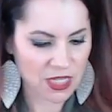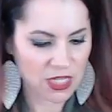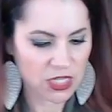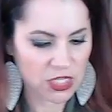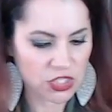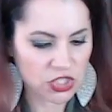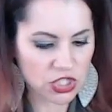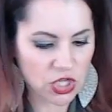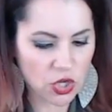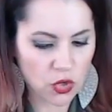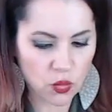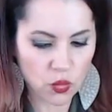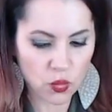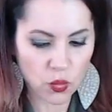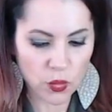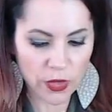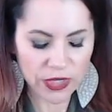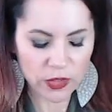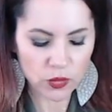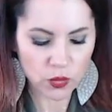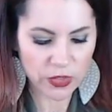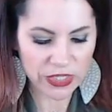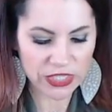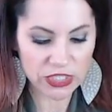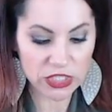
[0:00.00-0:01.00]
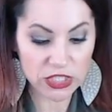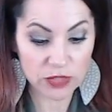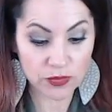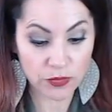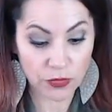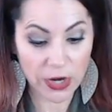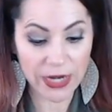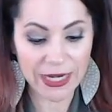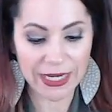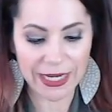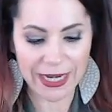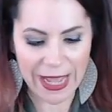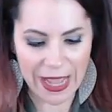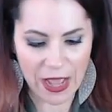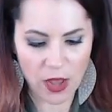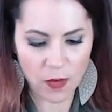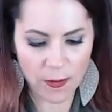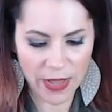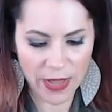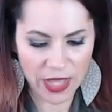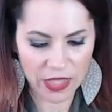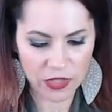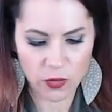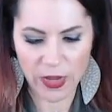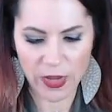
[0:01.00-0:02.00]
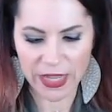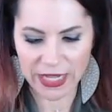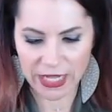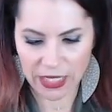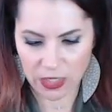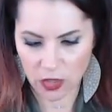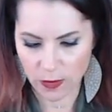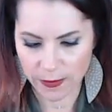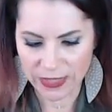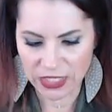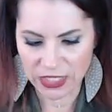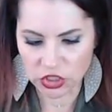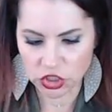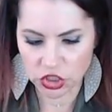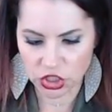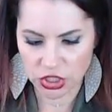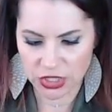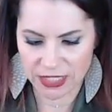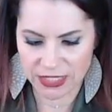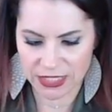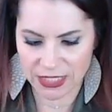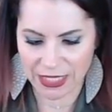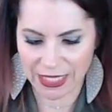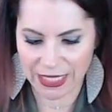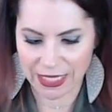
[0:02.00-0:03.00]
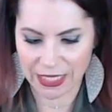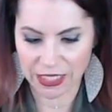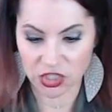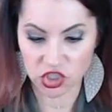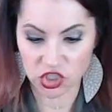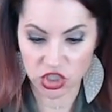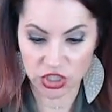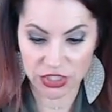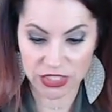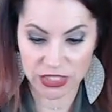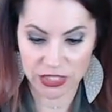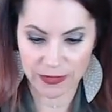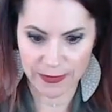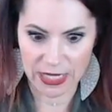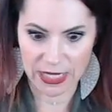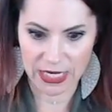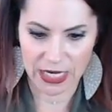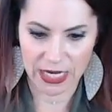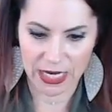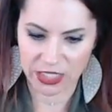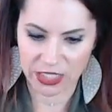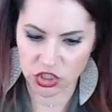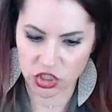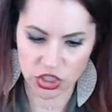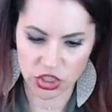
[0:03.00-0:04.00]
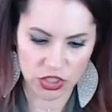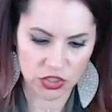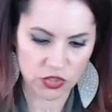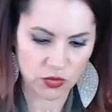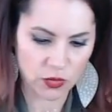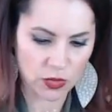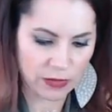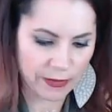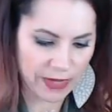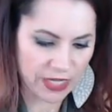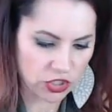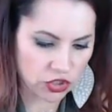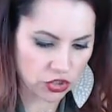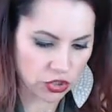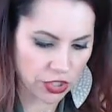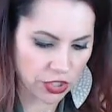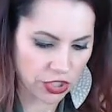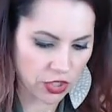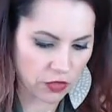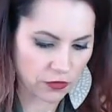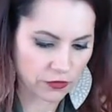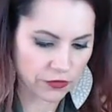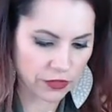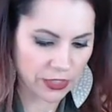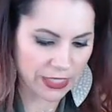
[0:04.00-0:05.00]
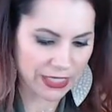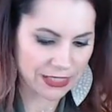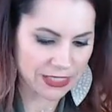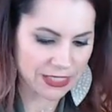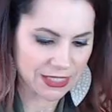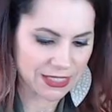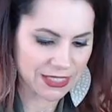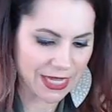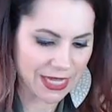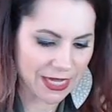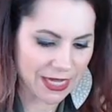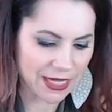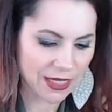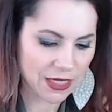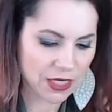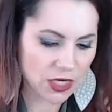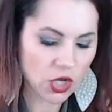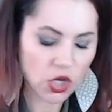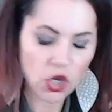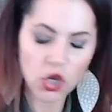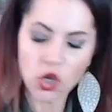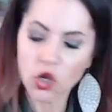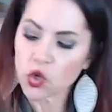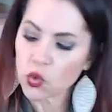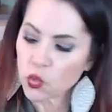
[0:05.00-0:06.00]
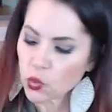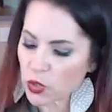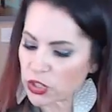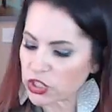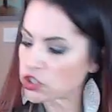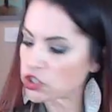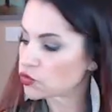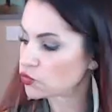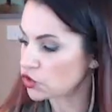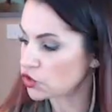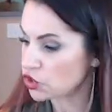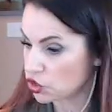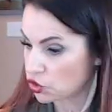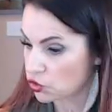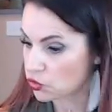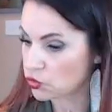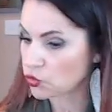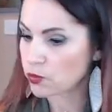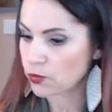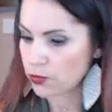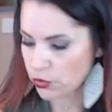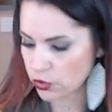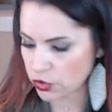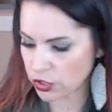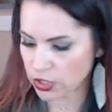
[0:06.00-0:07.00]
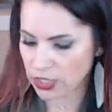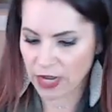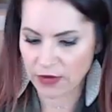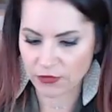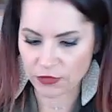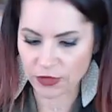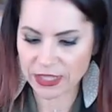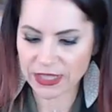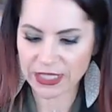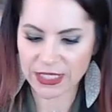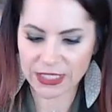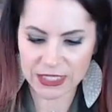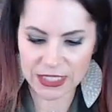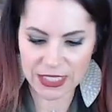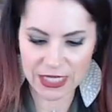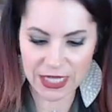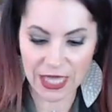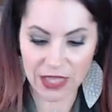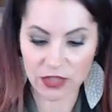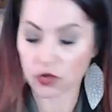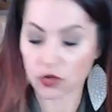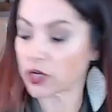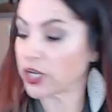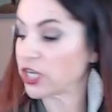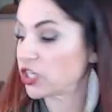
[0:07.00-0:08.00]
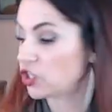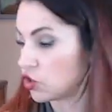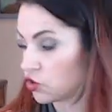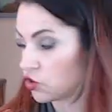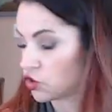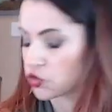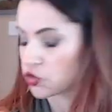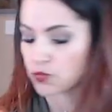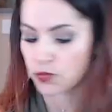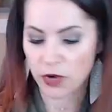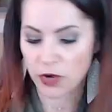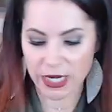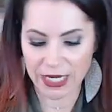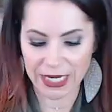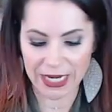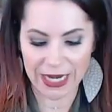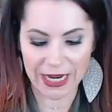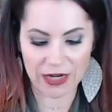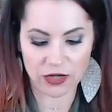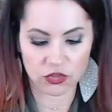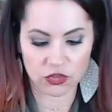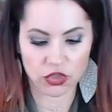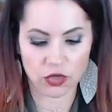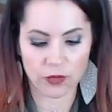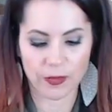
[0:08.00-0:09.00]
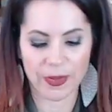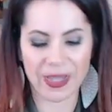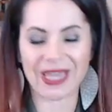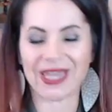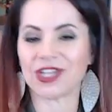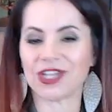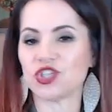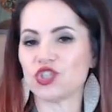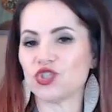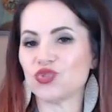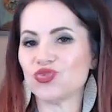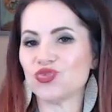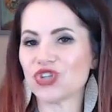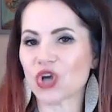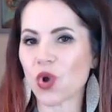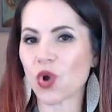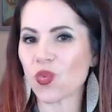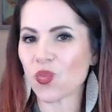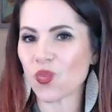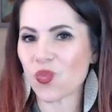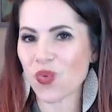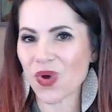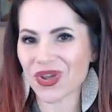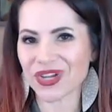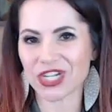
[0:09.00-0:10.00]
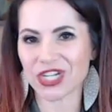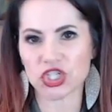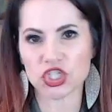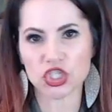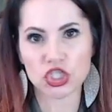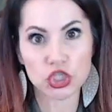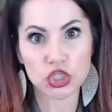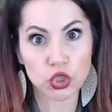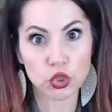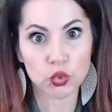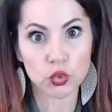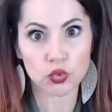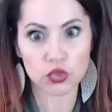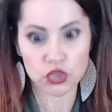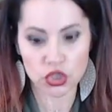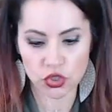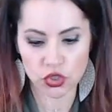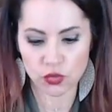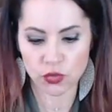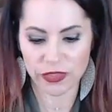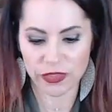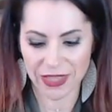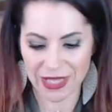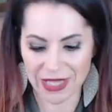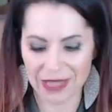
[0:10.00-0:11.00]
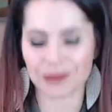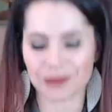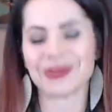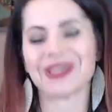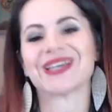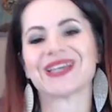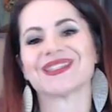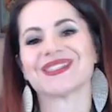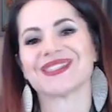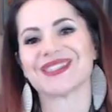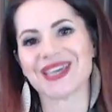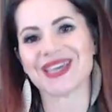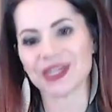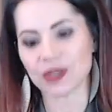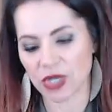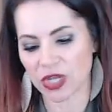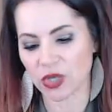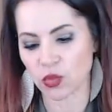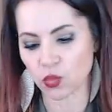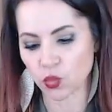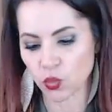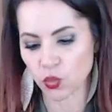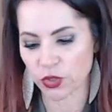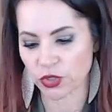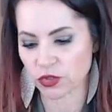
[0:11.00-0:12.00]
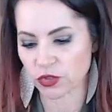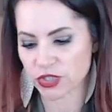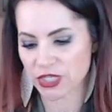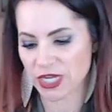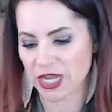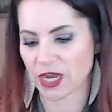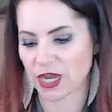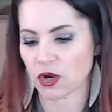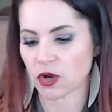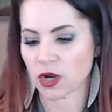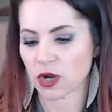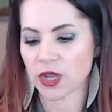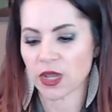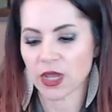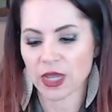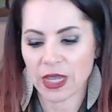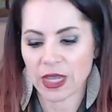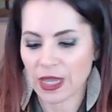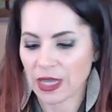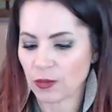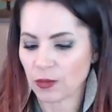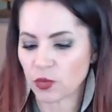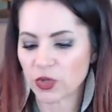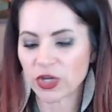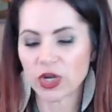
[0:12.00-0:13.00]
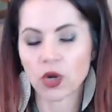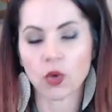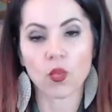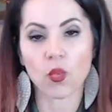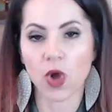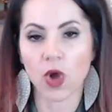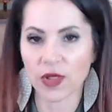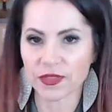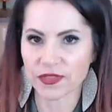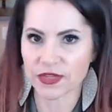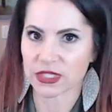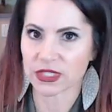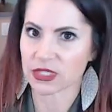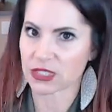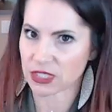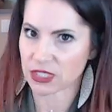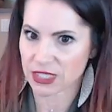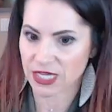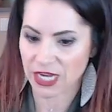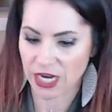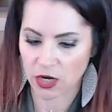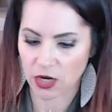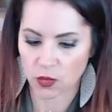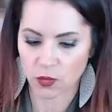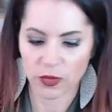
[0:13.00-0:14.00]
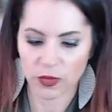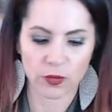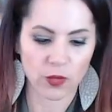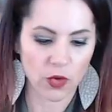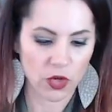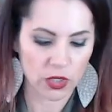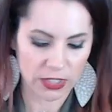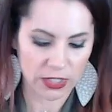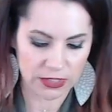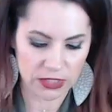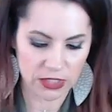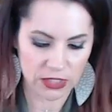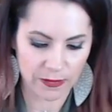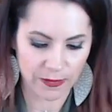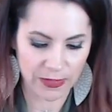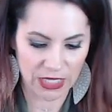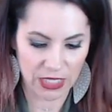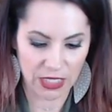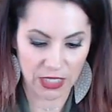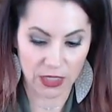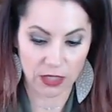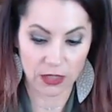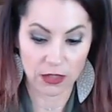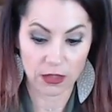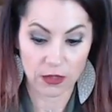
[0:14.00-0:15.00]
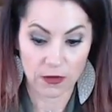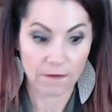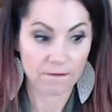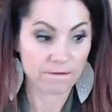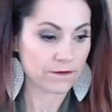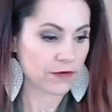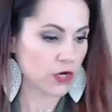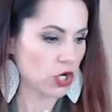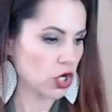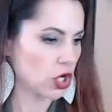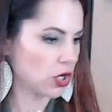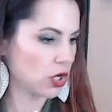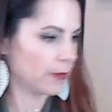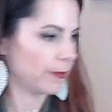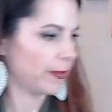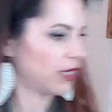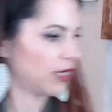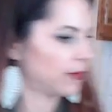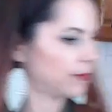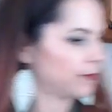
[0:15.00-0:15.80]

So when we spread it out, by the way, and I'll mention this again in just a minute, I just want to make sure I don't forget to say it. When you do put everything together and you spread it out on your pan, you don't want it too thin, because then it will tear. And we don't want this to tear. We want it to be firm.